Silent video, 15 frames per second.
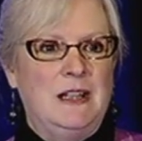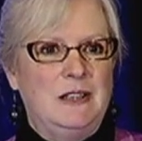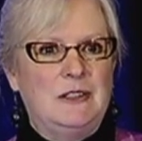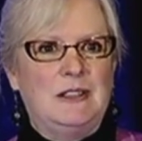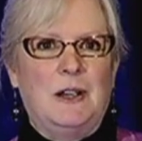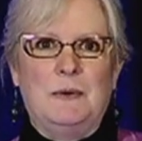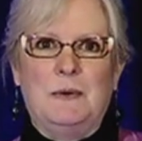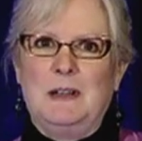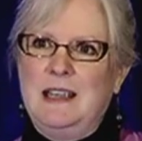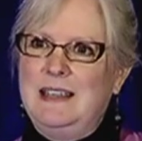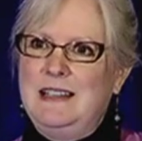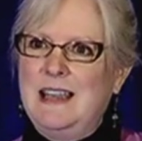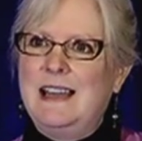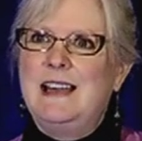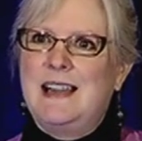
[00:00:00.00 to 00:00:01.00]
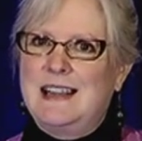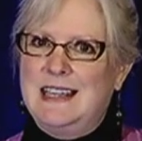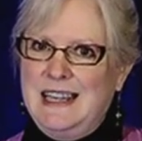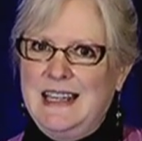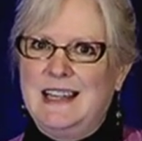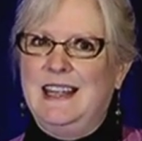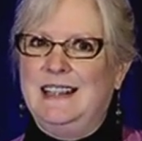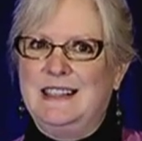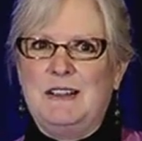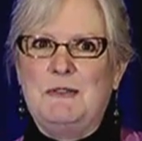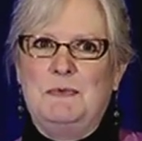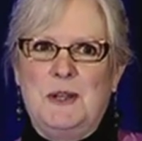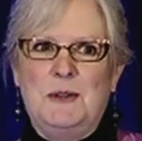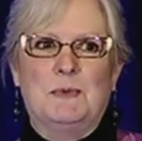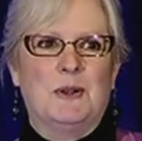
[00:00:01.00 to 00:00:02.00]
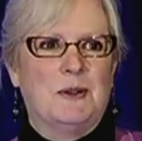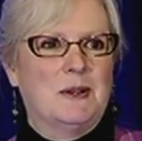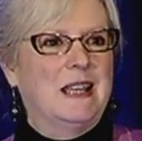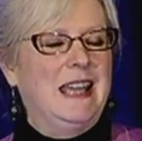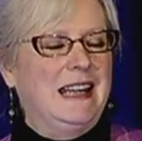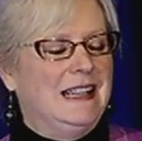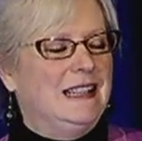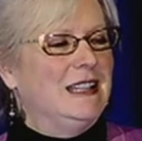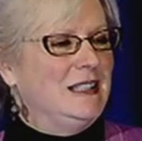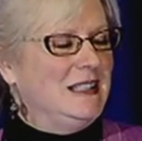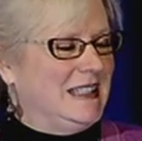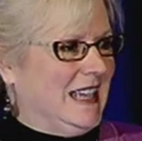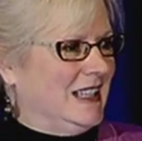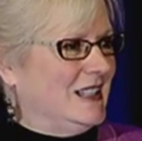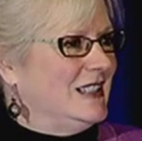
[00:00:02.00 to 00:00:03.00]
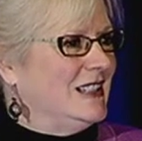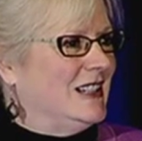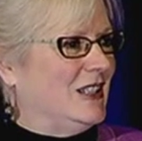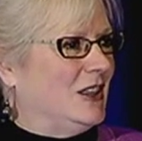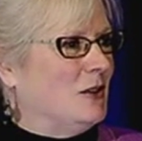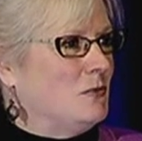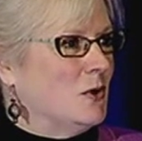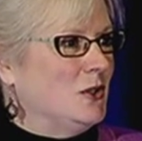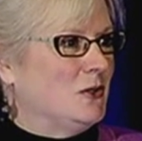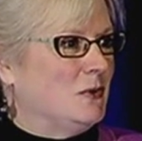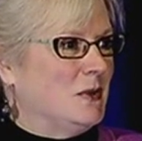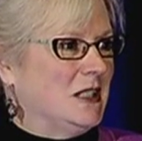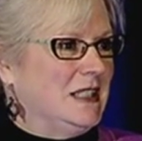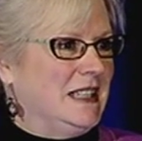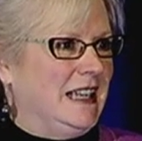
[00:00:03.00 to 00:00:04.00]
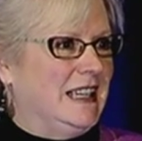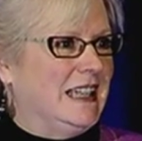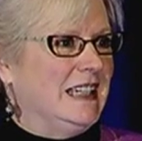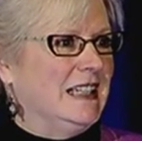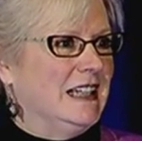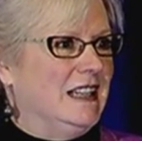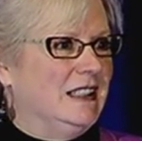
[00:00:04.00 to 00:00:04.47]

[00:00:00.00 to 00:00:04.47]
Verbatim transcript: So, uh, again, we were getting the sense that the world was taking